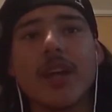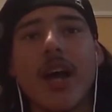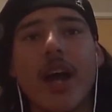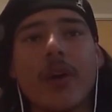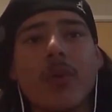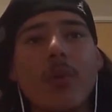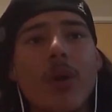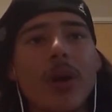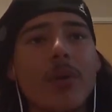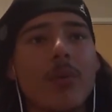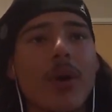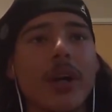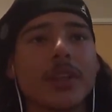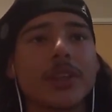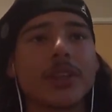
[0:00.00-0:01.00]
I don't want to
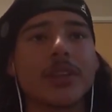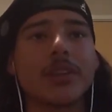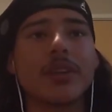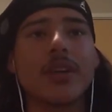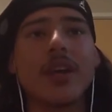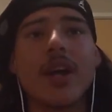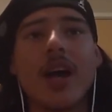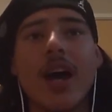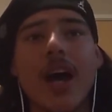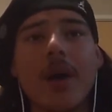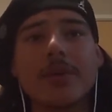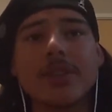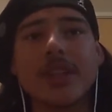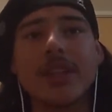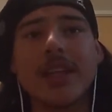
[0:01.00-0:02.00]
watch it. I
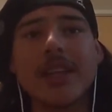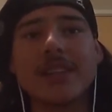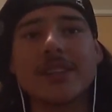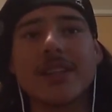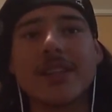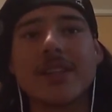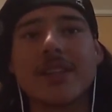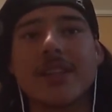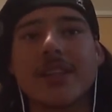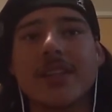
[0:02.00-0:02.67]
was against it.